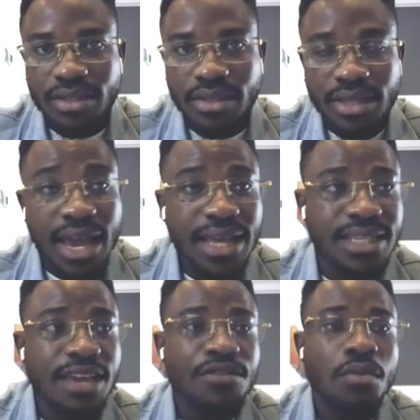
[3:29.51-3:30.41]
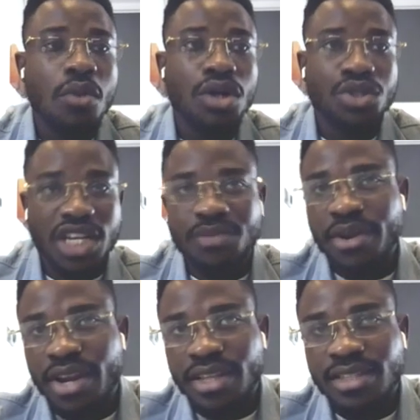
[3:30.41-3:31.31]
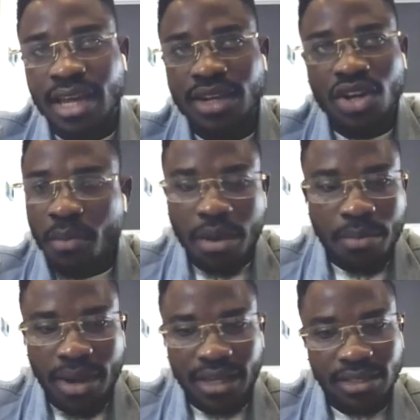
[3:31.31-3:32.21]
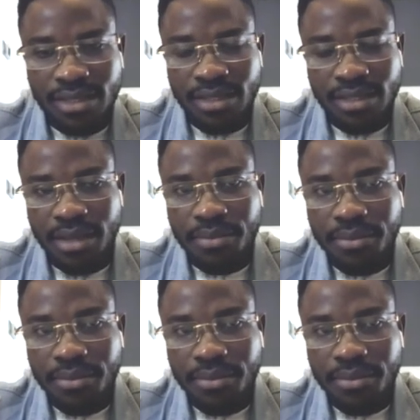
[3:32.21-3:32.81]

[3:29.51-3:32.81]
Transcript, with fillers: Yeah, it's even more transparent than normal banking system.